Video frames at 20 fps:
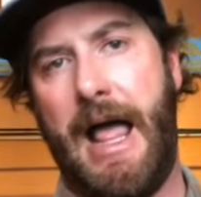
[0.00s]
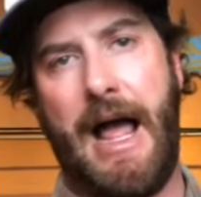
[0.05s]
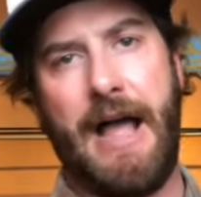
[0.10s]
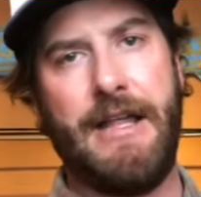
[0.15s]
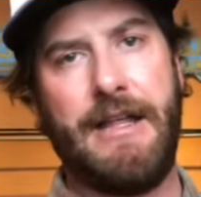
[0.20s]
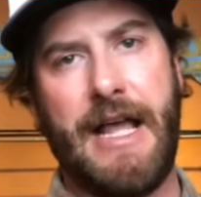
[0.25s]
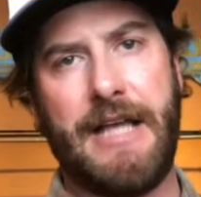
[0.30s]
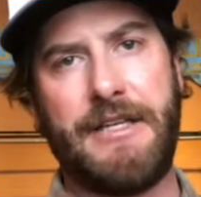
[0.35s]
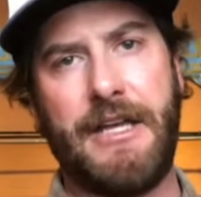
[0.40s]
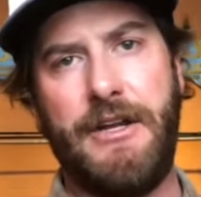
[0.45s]

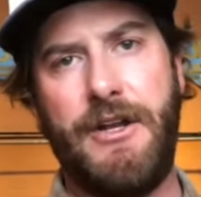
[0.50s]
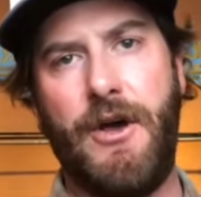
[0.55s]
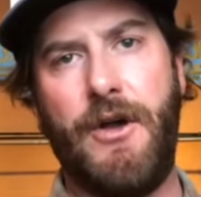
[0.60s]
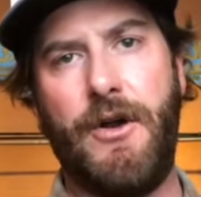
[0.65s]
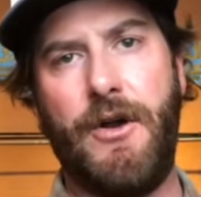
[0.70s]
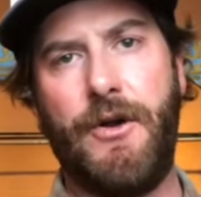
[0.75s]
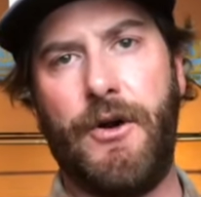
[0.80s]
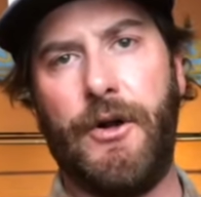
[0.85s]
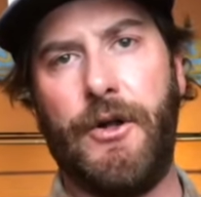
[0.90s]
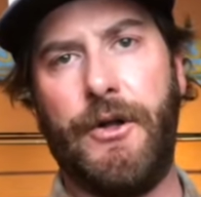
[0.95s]
As I
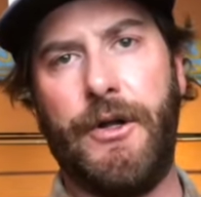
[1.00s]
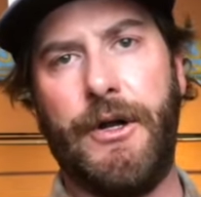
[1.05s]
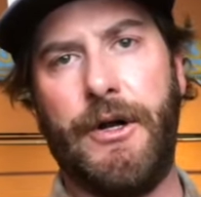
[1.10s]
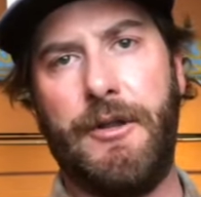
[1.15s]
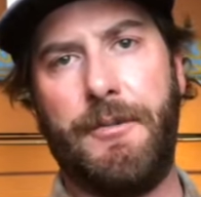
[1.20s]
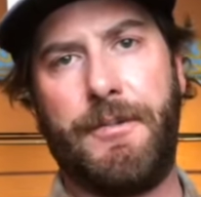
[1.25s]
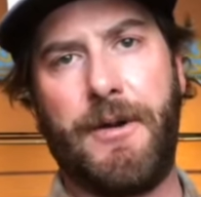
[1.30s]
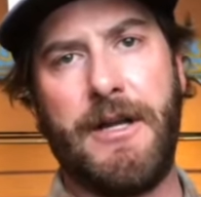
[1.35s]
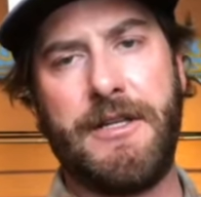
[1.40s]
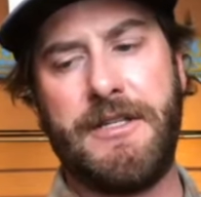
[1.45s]
noted earlier
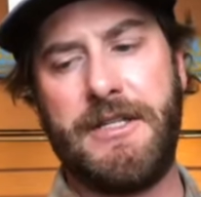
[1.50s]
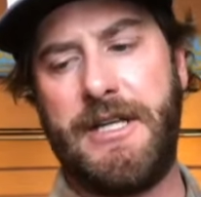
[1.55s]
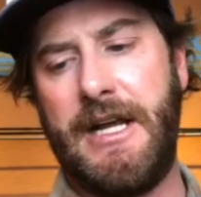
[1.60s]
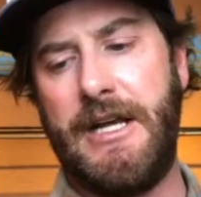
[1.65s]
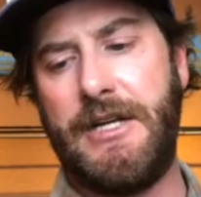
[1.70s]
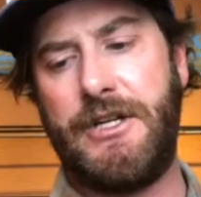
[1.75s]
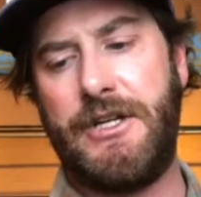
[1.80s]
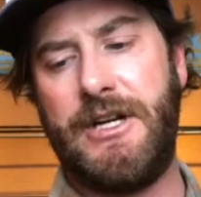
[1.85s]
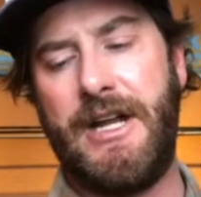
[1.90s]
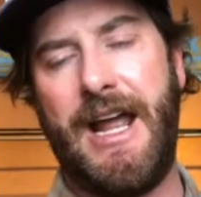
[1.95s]
in the
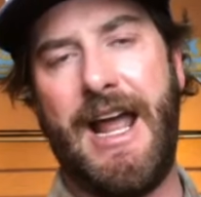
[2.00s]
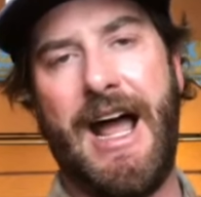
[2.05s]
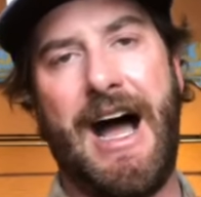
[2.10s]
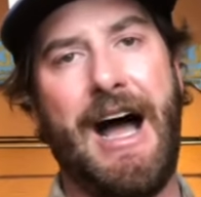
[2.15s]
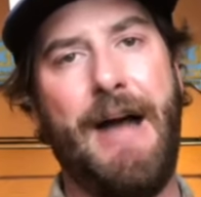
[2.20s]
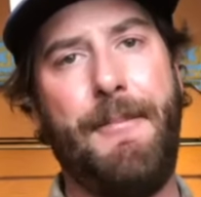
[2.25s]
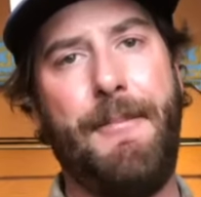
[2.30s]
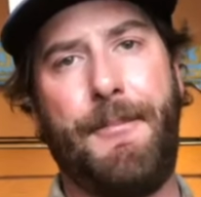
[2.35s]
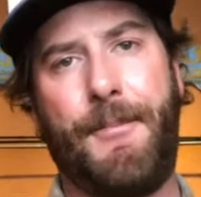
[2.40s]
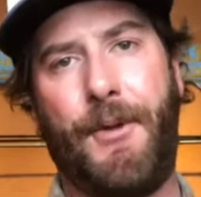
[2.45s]
presentation today,
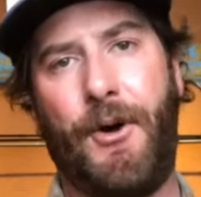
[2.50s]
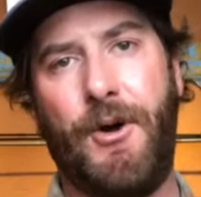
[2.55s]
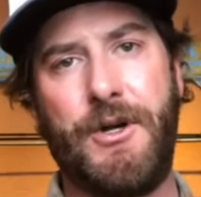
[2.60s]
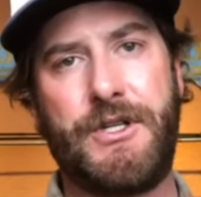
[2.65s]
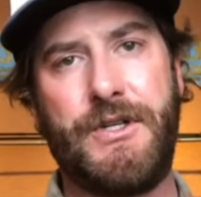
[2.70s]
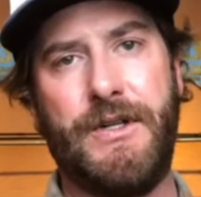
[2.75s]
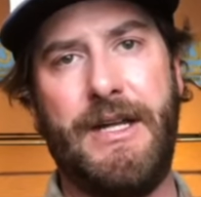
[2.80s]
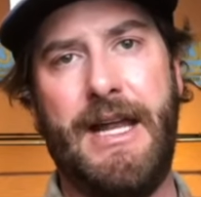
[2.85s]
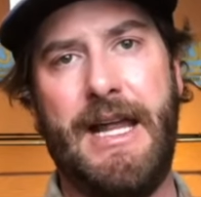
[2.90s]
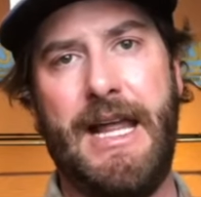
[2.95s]
I
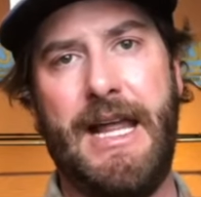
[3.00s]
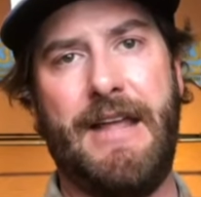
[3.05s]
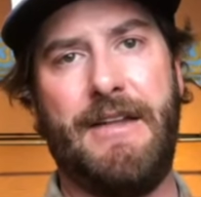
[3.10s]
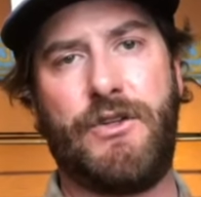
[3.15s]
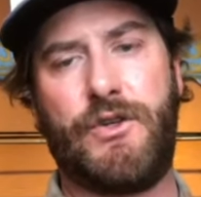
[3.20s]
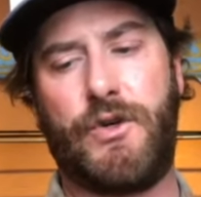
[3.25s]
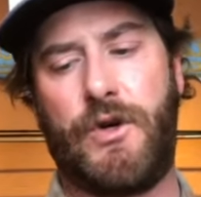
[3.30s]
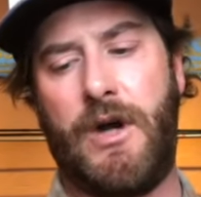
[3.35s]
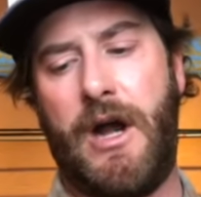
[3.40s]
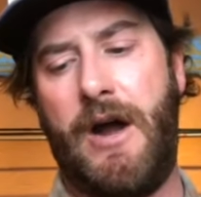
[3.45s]
personally,
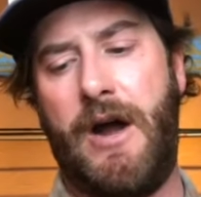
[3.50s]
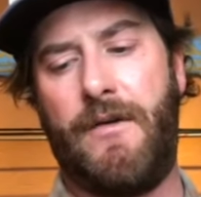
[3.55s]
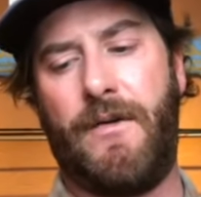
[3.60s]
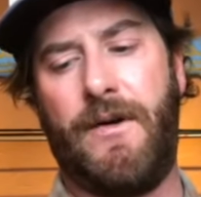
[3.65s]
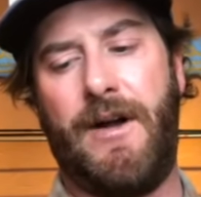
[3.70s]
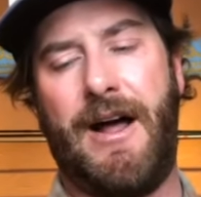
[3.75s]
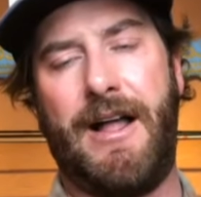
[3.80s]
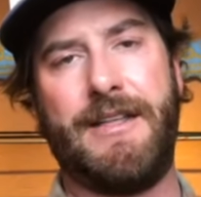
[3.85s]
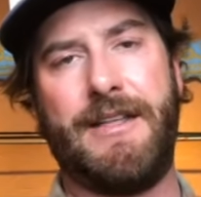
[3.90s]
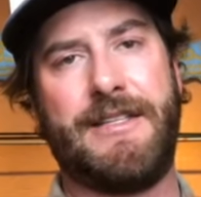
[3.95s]
in trout
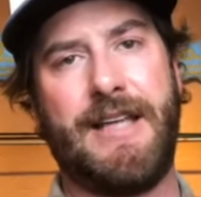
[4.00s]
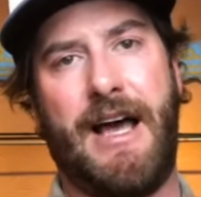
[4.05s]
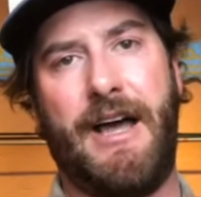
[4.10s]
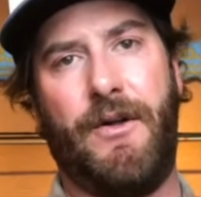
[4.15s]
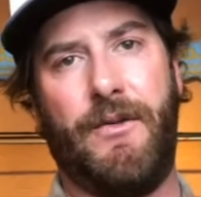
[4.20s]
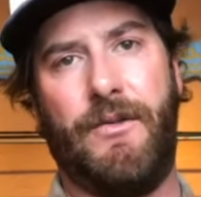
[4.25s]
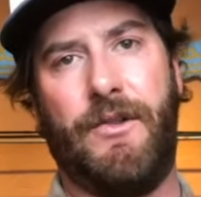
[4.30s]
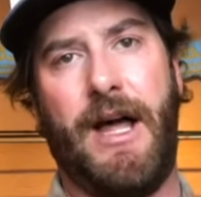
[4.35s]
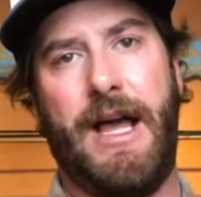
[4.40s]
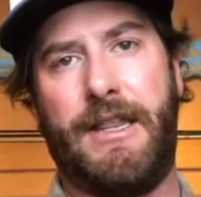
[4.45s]
rods,
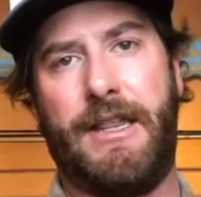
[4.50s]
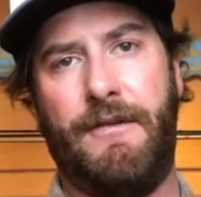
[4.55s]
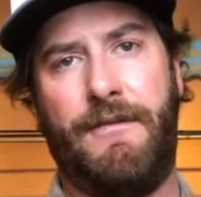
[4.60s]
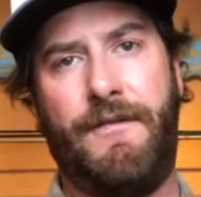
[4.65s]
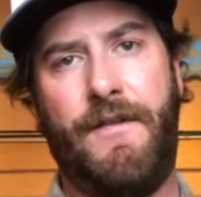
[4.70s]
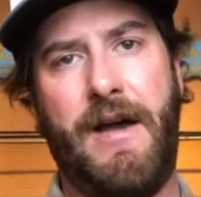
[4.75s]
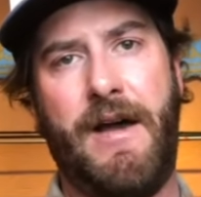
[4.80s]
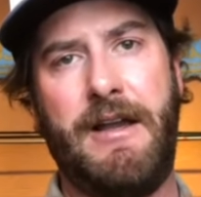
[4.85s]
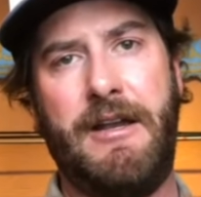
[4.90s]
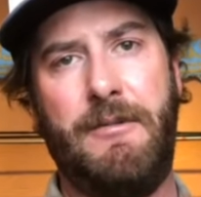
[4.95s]
I don't
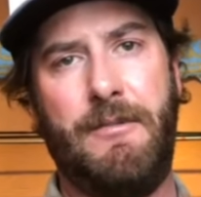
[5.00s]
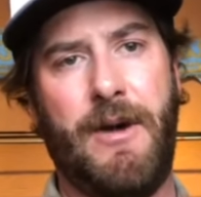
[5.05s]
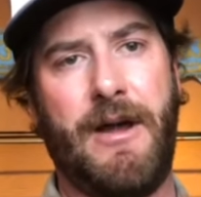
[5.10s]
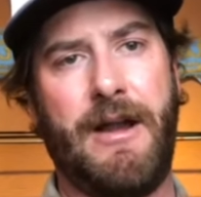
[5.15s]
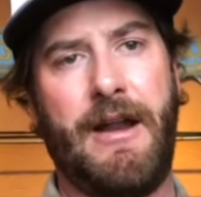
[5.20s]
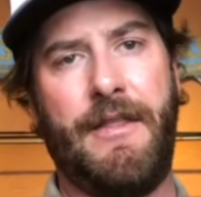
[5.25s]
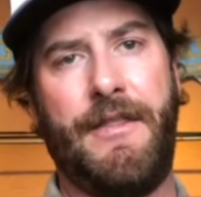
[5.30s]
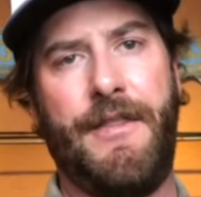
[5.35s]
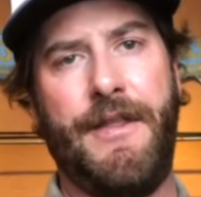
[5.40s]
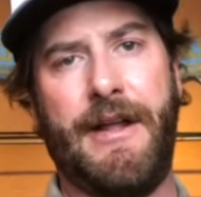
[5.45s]
like the fighting
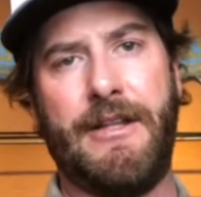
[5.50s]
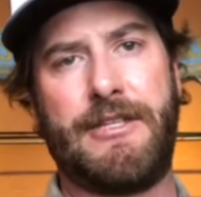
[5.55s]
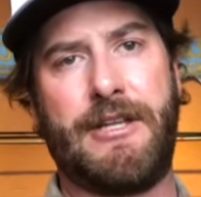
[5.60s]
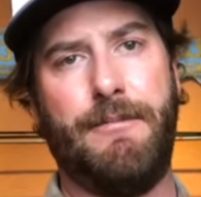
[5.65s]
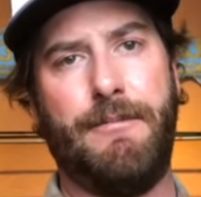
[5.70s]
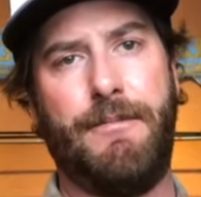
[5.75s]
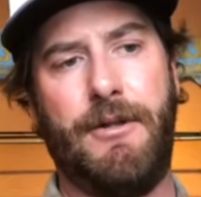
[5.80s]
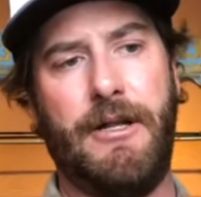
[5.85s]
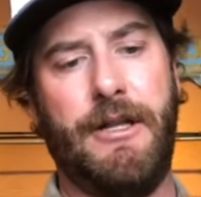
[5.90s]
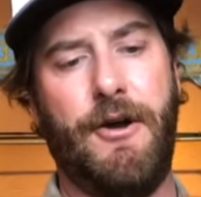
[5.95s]
butt. I think
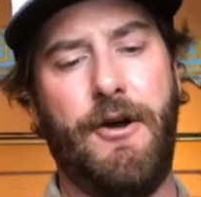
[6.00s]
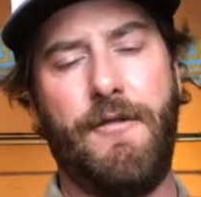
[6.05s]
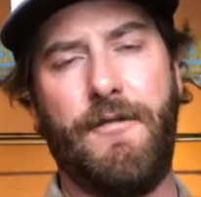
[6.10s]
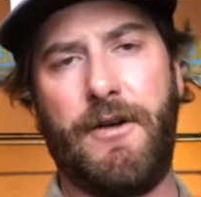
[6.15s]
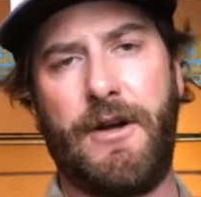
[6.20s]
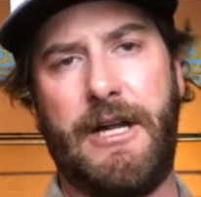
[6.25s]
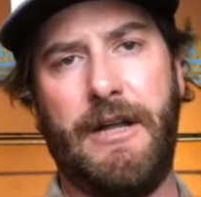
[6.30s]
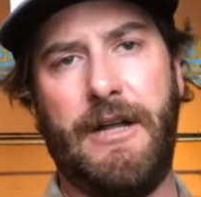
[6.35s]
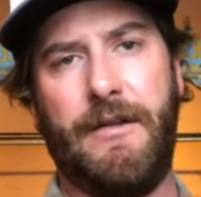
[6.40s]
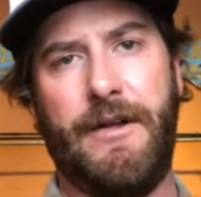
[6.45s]
it's completely
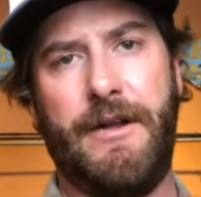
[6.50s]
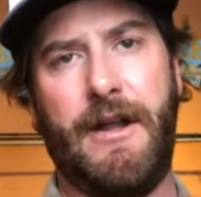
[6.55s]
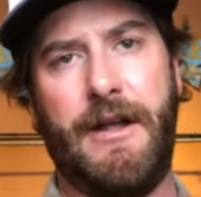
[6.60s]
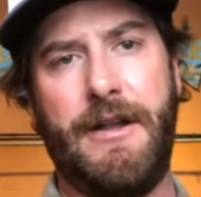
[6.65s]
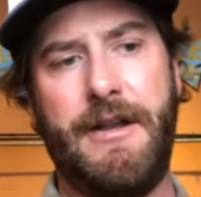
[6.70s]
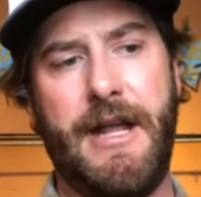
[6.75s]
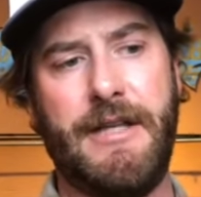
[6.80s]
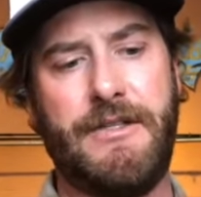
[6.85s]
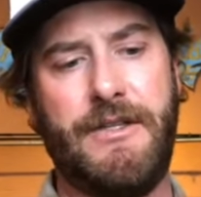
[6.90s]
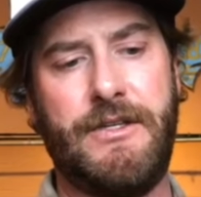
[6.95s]
overkill
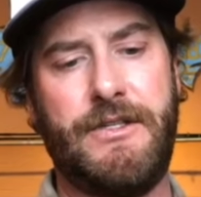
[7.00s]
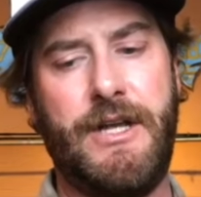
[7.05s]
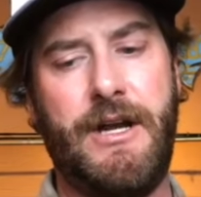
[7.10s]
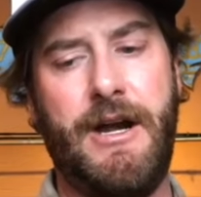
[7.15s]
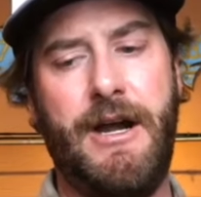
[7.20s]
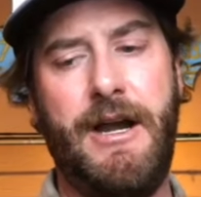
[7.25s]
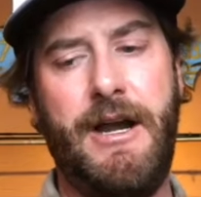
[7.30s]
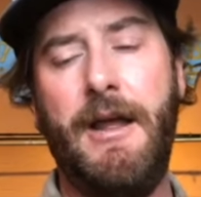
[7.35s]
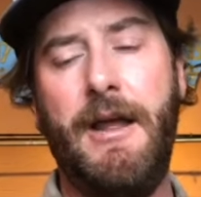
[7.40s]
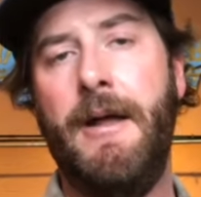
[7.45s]
and
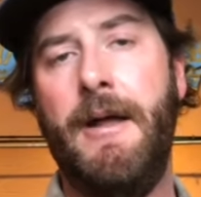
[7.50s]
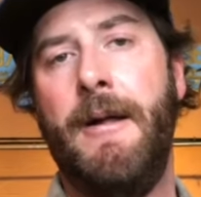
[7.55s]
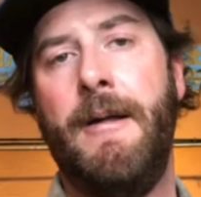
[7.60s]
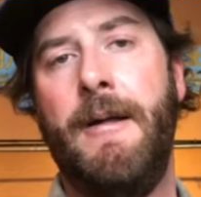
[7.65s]
unnecessary.